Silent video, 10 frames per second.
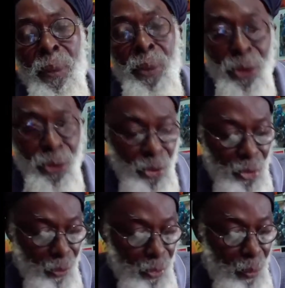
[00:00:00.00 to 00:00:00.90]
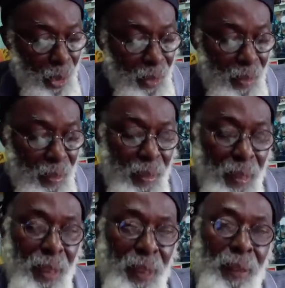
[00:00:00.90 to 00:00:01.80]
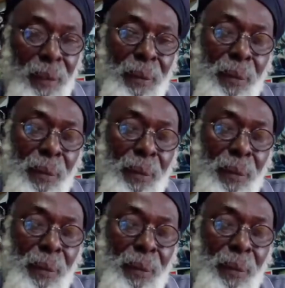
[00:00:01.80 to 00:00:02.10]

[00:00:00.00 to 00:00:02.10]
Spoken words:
the mercies of His Majesty.